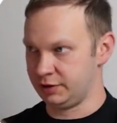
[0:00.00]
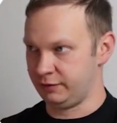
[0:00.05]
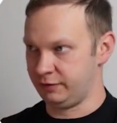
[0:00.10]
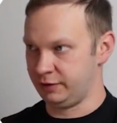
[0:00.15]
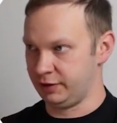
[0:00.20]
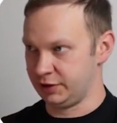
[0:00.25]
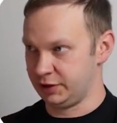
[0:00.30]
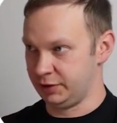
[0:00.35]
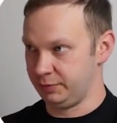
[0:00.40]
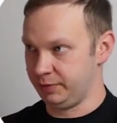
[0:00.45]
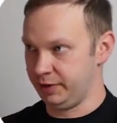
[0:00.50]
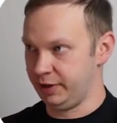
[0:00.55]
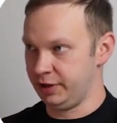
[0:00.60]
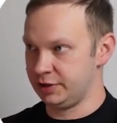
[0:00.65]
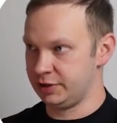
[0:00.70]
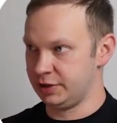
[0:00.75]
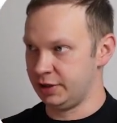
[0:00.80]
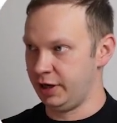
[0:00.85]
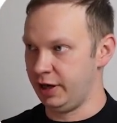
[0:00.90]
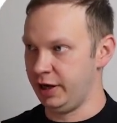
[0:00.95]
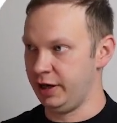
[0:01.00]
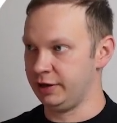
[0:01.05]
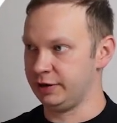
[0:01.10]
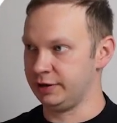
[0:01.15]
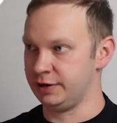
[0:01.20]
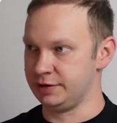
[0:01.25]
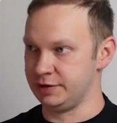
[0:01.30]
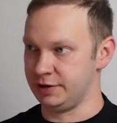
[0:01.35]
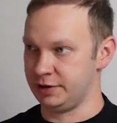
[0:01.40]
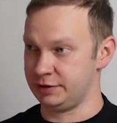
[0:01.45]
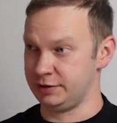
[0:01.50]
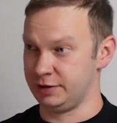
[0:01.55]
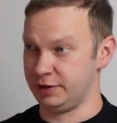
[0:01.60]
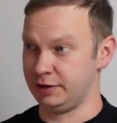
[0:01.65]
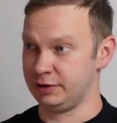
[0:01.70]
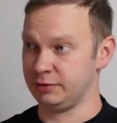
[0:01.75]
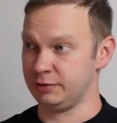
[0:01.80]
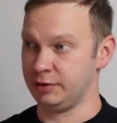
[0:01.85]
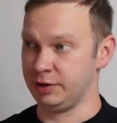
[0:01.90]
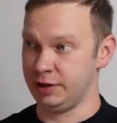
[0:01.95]
refresh a page, and as a
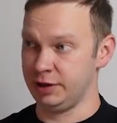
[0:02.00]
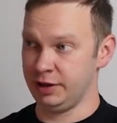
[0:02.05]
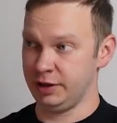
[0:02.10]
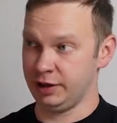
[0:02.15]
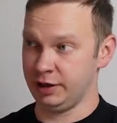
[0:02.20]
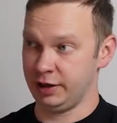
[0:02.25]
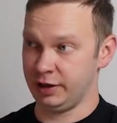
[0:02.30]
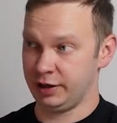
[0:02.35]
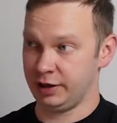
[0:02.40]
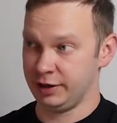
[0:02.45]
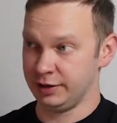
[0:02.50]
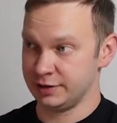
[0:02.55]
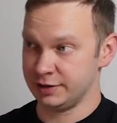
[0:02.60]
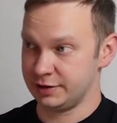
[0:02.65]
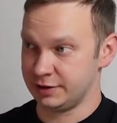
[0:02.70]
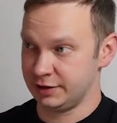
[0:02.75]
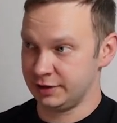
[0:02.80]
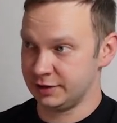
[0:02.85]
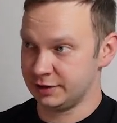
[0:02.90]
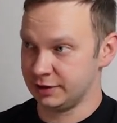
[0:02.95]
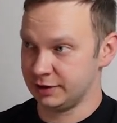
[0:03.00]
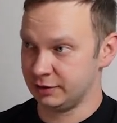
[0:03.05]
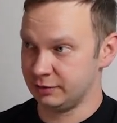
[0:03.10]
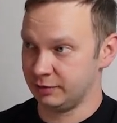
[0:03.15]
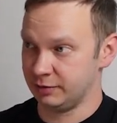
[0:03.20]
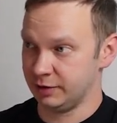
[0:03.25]
result we can see that